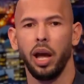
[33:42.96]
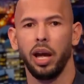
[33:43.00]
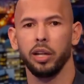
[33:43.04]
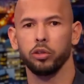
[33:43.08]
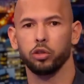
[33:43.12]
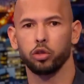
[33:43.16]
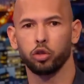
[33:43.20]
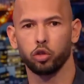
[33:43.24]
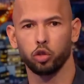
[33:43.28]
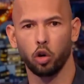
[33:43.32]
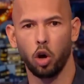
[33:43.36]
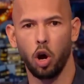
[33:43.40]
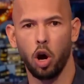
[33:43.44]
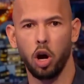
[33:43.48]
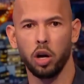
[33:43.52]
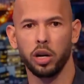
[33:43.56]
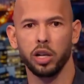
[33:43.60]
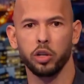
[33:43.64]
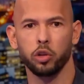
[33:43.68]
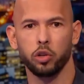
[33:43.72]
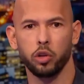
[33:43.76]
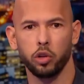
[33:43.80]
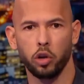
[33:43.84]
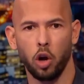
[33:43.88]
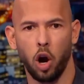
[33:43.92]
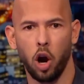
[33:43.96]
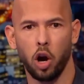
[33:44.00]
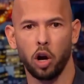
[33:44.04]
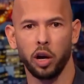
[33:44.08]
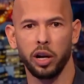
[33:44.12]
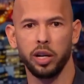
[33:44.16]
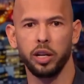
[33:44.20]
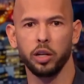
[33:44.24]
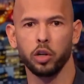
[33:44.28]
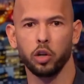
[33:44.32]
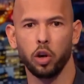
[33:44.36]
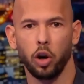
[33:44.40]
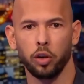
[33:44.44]
and strong and good
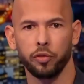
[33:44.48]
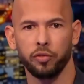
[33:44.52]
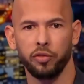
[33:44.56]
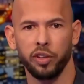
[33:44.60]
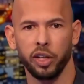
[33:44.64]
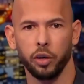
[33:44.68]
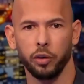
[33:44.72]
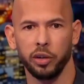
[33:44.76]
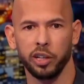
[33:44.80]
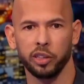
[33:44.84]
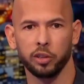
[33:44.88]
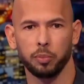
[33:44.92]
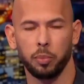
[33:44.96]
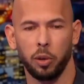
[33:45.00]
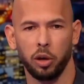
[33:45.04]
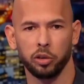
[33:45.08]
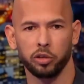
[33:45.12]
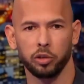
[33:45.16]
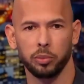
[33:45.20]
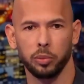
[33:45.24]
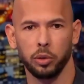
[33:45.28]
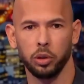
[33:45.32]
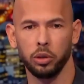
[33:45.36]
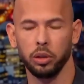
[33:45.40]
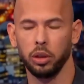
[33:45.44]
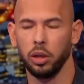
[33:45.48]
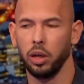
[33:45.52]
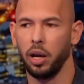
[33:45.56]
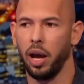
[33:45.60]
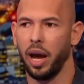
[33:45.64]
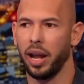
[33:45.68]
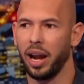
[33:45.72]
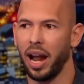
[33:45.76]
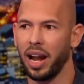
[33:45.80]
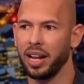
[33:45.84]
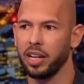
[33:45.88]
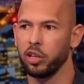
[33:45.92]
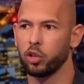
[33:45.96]
hearted and God fearing as possible.
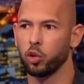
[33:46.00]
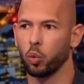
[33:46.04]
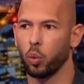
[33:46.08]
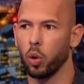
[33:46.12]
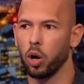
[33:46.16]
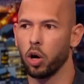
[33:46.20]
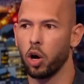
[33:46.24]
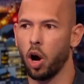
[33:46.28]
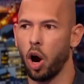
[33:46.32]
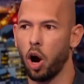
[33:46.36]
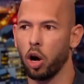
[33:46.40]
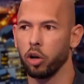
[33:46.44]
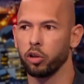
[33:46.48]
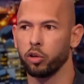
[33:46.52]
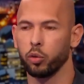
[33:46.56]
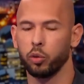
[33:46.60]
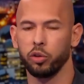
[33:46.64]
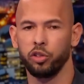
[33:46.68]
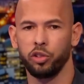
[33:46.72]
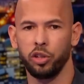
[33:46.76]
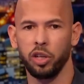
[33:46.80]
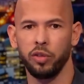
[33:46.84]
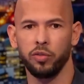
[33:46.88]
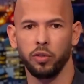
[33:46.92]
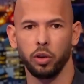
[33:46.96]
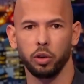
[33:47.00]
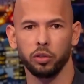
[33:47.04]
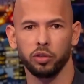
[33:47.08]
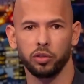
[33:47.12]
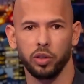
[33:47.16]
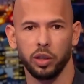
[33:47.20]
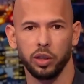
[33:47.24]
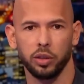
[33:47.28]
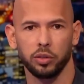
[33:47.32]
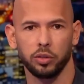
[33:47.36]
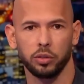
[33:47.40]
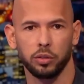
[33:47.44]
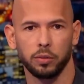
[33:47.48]
And I need to work hard to achieve those
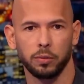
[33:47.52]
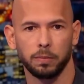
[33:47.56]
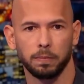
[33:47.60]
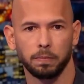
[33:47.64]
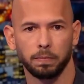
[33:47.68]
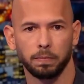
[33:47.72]
things.